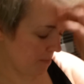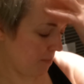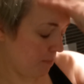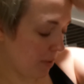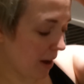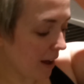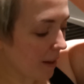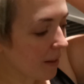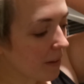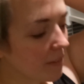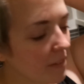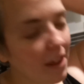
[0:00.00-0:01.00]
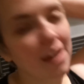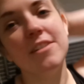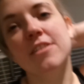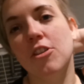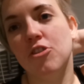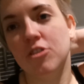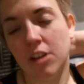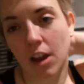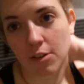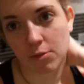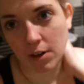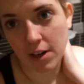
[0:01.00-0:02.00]
But such is
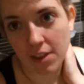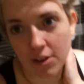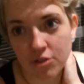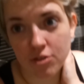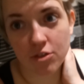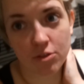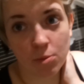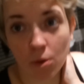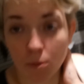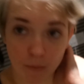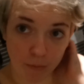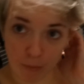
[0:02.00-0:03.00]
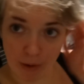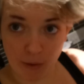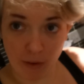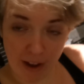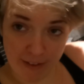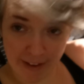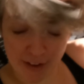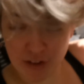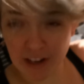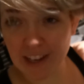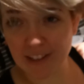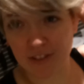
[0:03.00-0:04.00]
life, really. That's just what real life
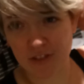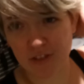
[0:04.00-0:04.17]
actually is.